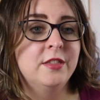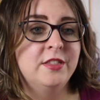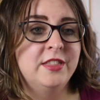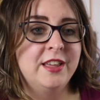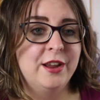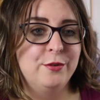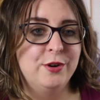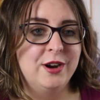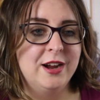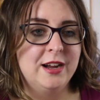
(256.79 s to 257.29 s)

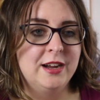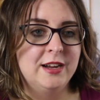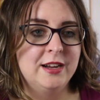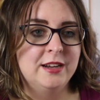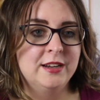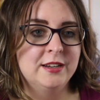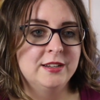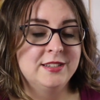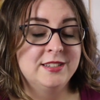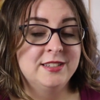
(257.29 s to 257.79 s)
there
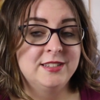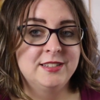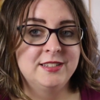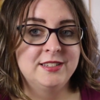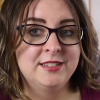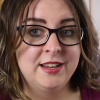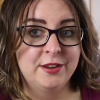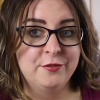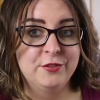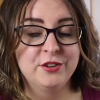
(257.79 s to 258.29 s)
are
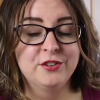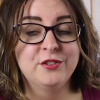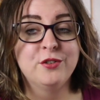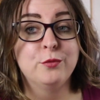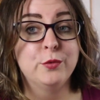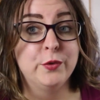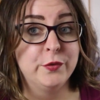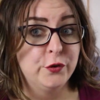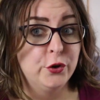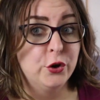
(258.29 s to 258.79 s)
7
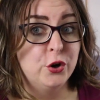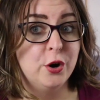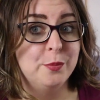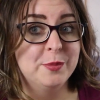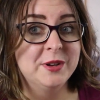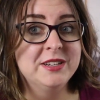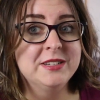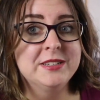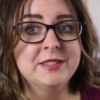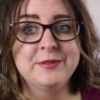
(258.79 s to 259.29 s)
review
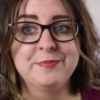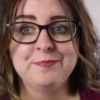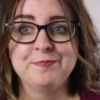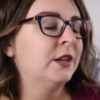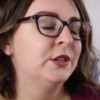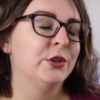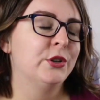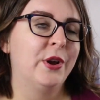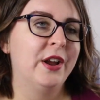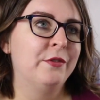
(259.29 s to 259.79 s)
copies.
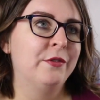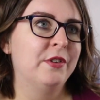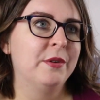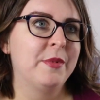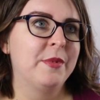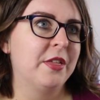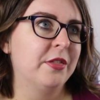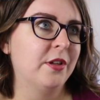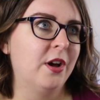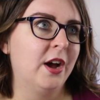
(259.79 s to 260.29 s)
So every
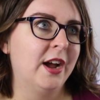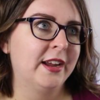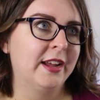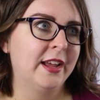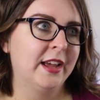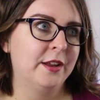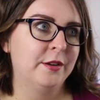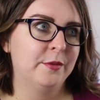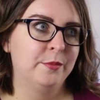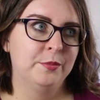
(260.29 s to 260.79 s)
month I
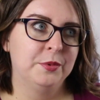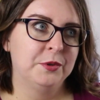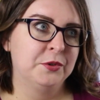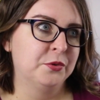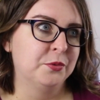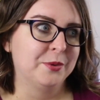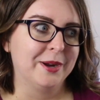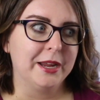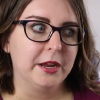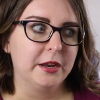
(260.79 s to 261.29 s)
get
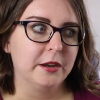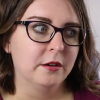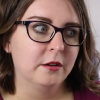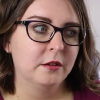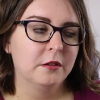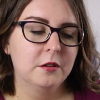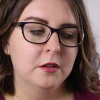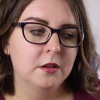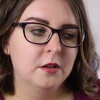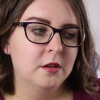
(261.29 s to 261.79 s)
between
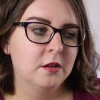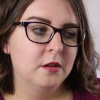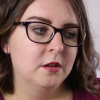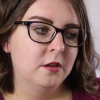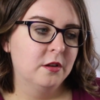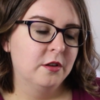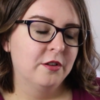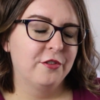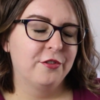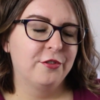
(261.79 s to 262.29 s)

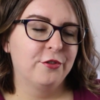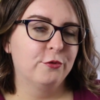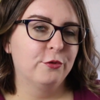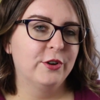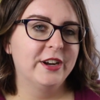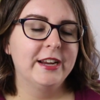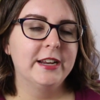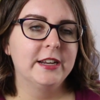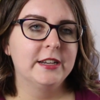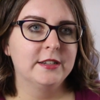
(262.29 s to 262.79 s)

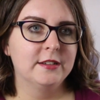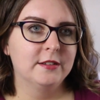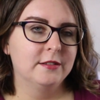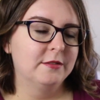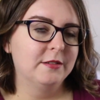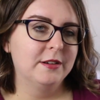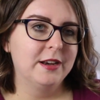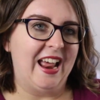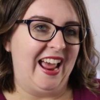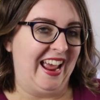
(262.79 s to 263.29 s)
3
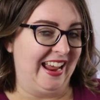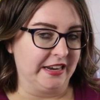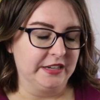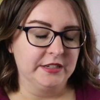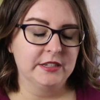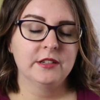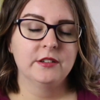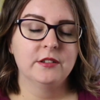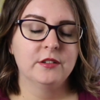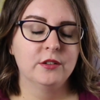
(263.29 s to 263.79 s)
and
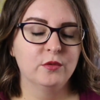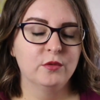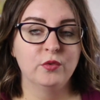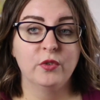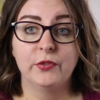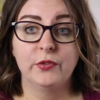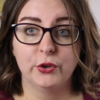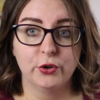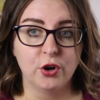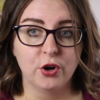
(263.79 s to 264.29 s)
8
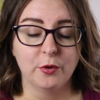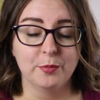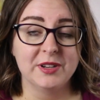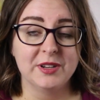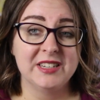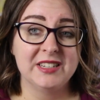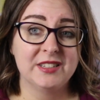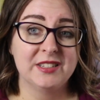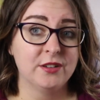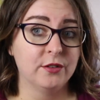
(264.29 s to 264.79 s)
review
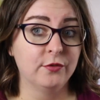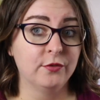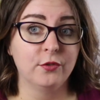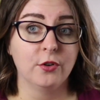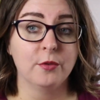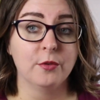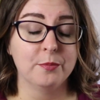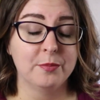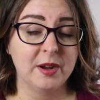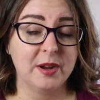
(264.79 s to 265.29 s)
copies
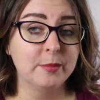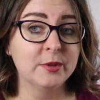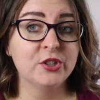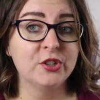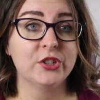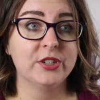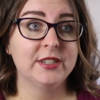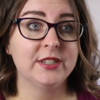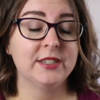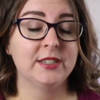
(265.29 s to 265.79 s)
from
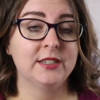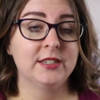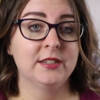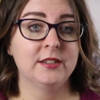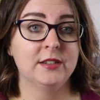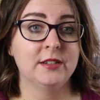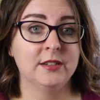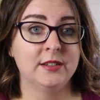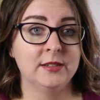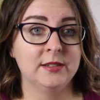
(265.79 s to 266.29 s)
publishers.
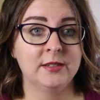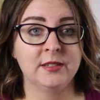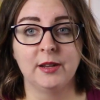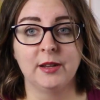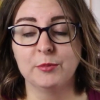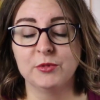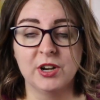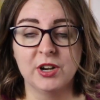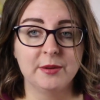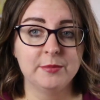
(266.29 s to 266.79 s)

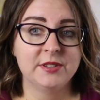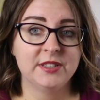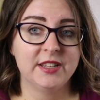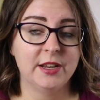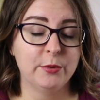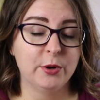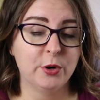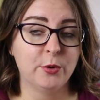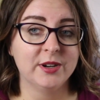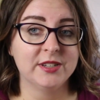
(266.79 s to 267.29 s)
Sometimes
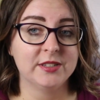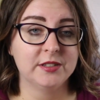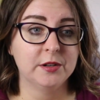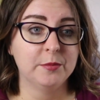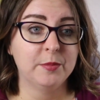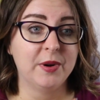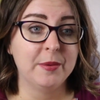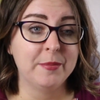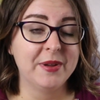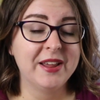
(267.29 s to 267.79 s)
they're
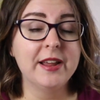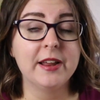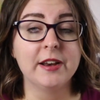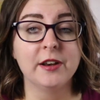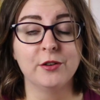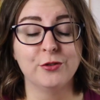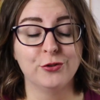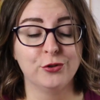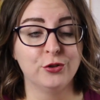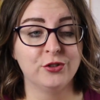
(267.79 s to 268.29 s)
requested by me
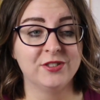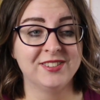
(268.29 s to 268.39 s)
and